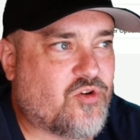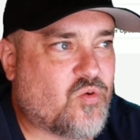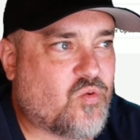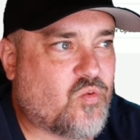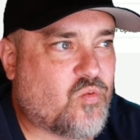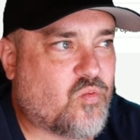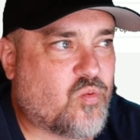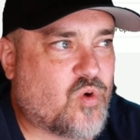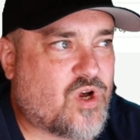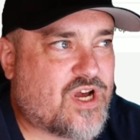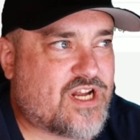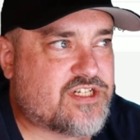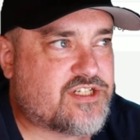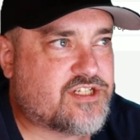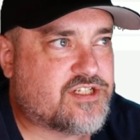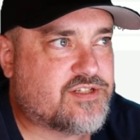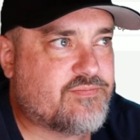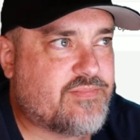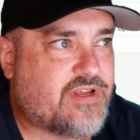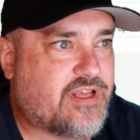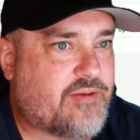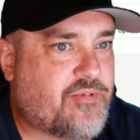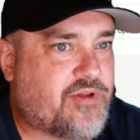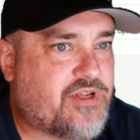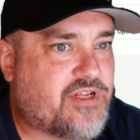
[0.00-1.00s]
watch
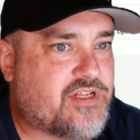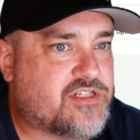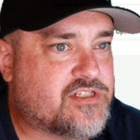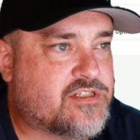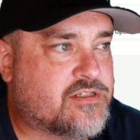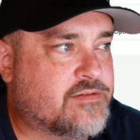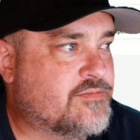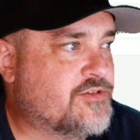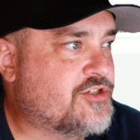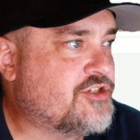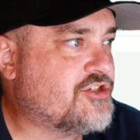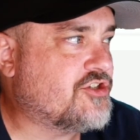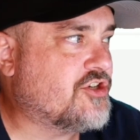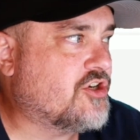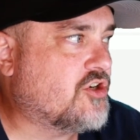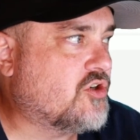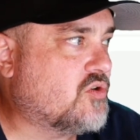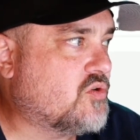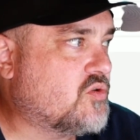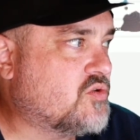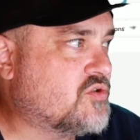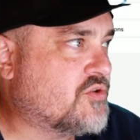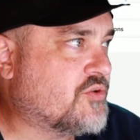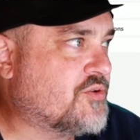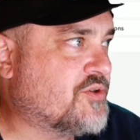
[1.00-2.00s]
maybe some
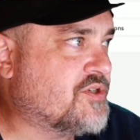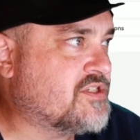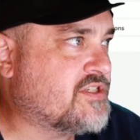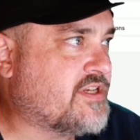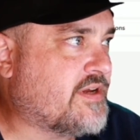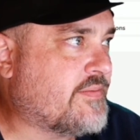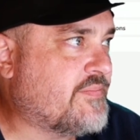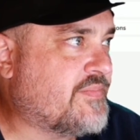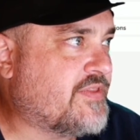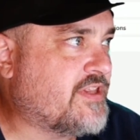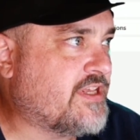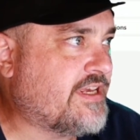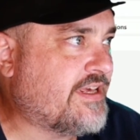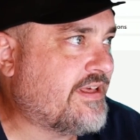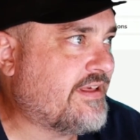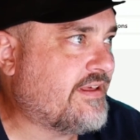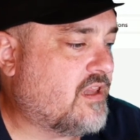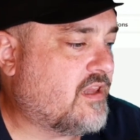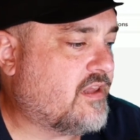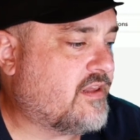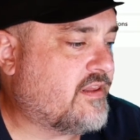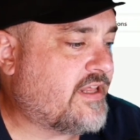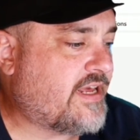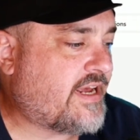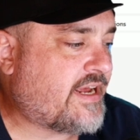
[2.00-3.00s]
shows or something
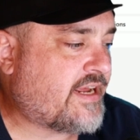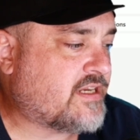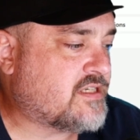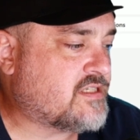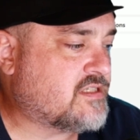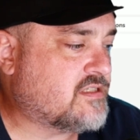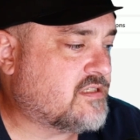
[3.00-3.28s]
that